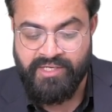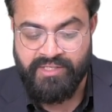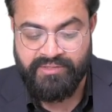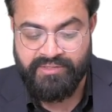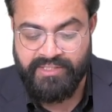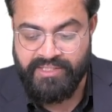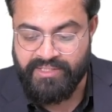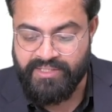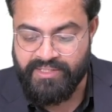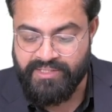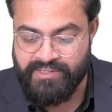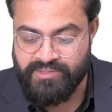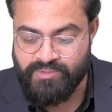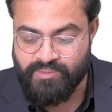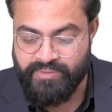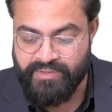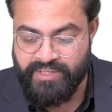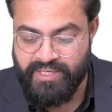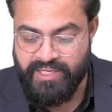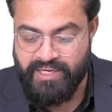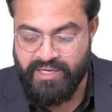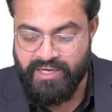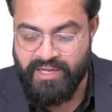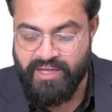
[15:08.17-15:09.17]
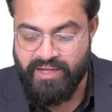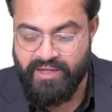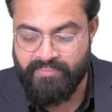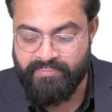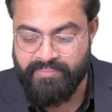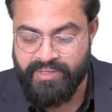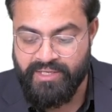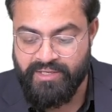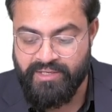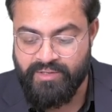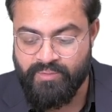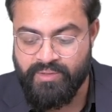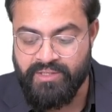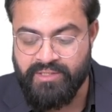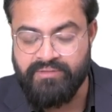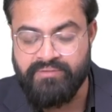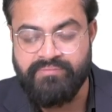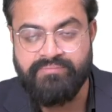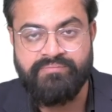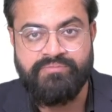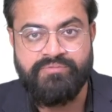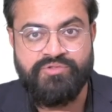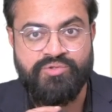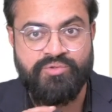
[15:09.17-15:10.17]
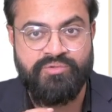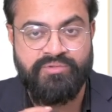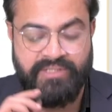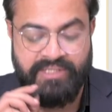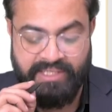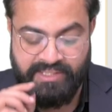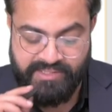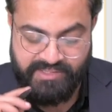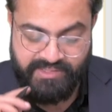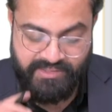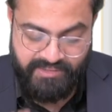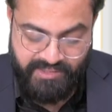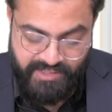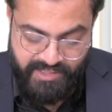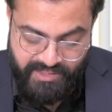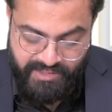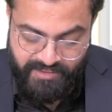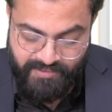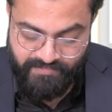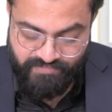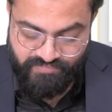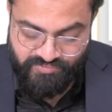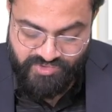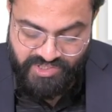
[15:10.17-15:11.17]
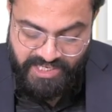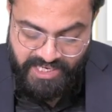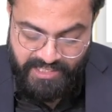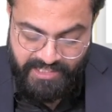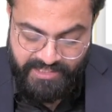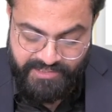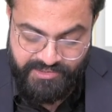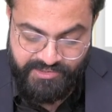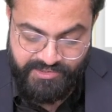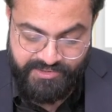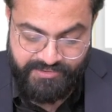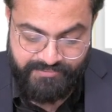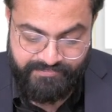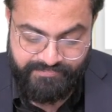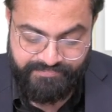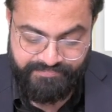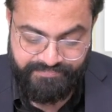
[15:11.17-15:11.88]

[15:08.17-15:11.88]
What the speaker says: That is very alarming one. So that's the challenge.